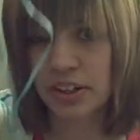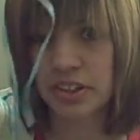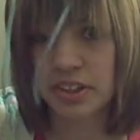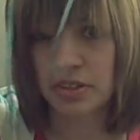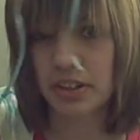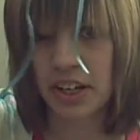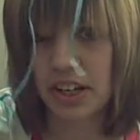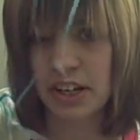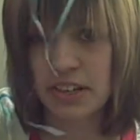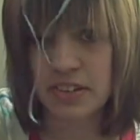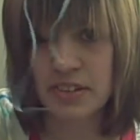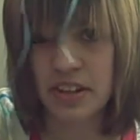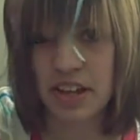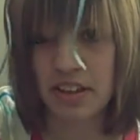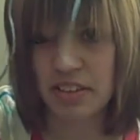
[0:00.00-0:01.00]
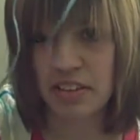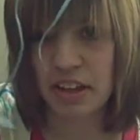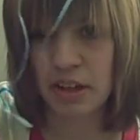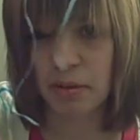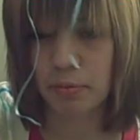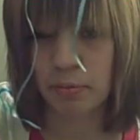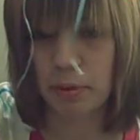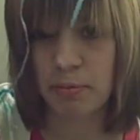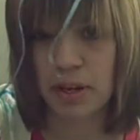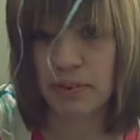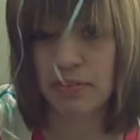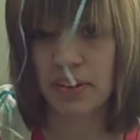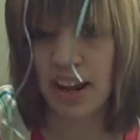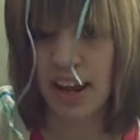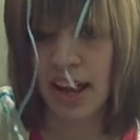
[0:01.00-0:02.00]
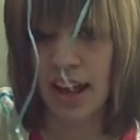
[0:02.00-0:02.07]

to want to do is take the ribbon,